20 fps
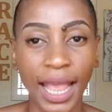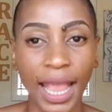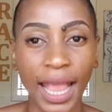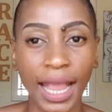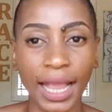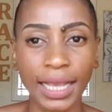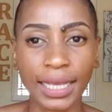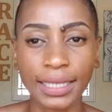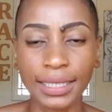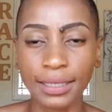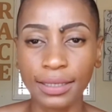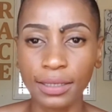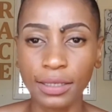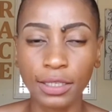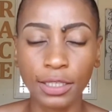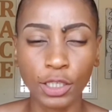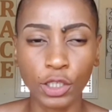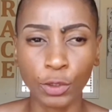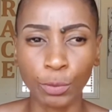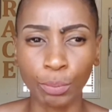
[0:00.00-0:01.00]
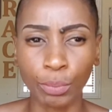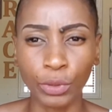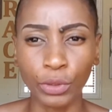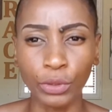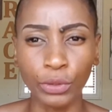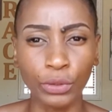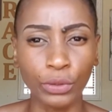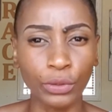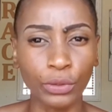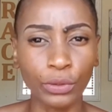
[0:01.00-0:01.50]
He sees this
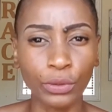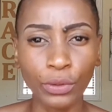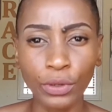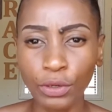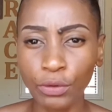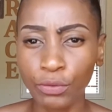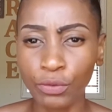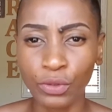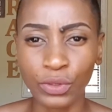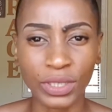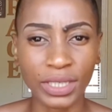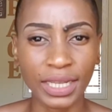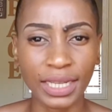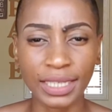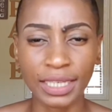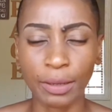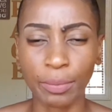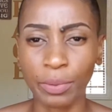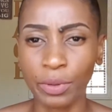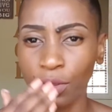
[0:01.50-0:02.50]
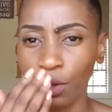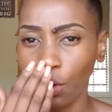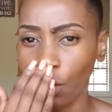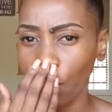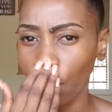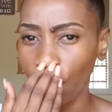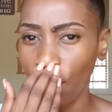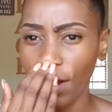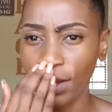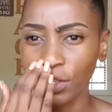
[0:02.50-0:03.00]
beautiful setup in the
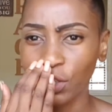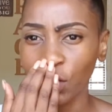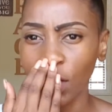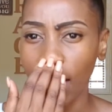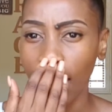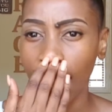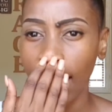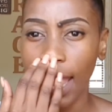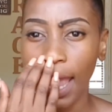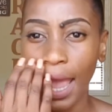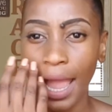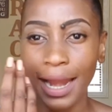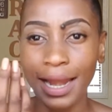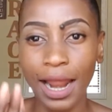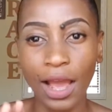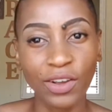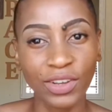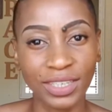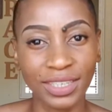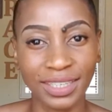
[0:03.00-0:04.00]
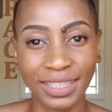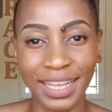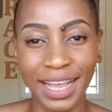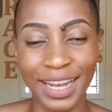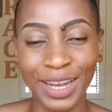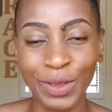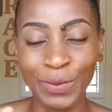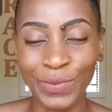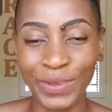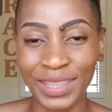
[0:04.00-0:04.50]
garage. Now he's
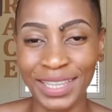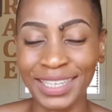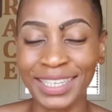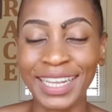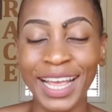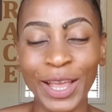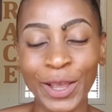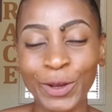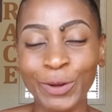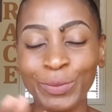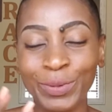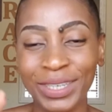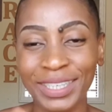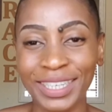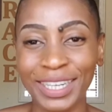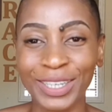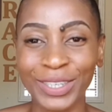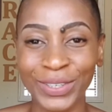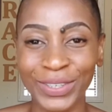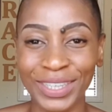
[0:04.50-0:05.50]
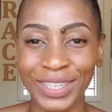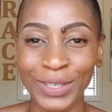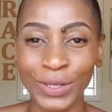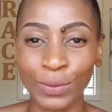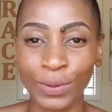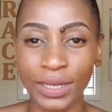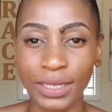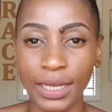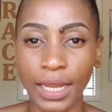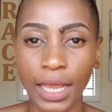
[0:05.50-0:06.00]
telling me this. I hope he tells me this
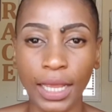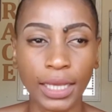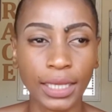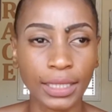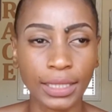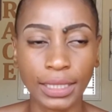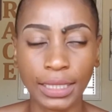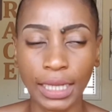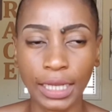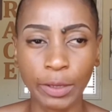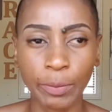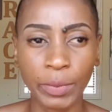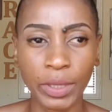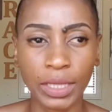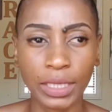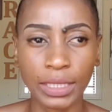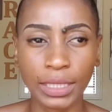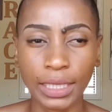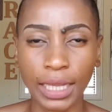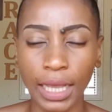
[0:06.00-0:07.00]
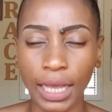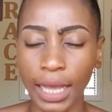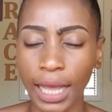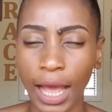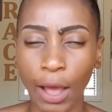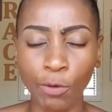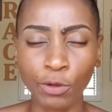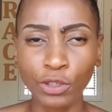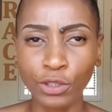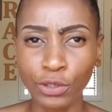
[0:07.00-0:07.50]
one day. He's telling me this. I
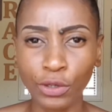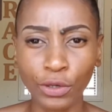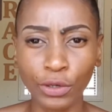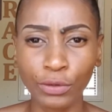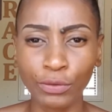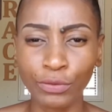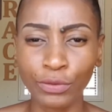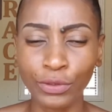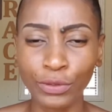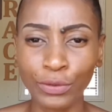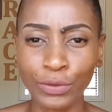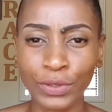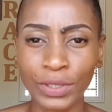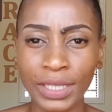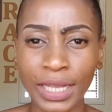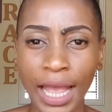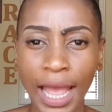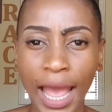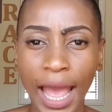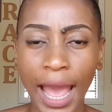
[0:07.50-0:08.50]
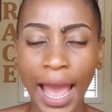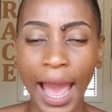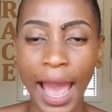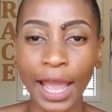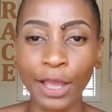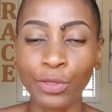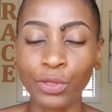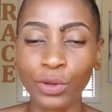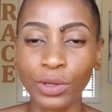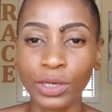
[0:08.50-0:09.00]
was so confused. I
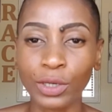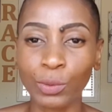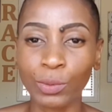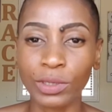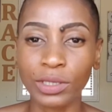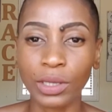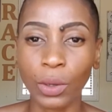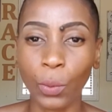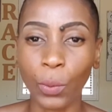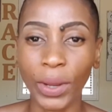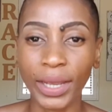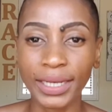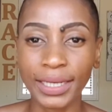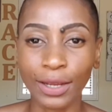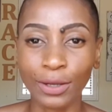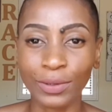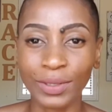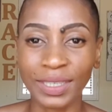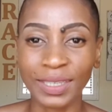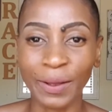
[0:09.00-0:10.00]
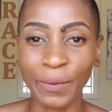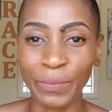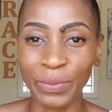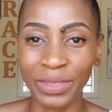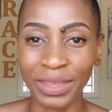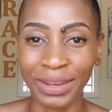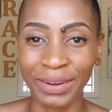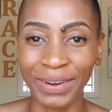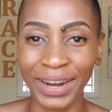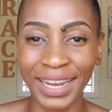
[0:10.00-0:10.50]
thought it was a wedding or
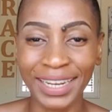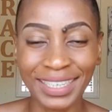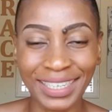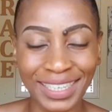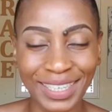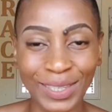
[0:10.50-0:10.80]
something, right?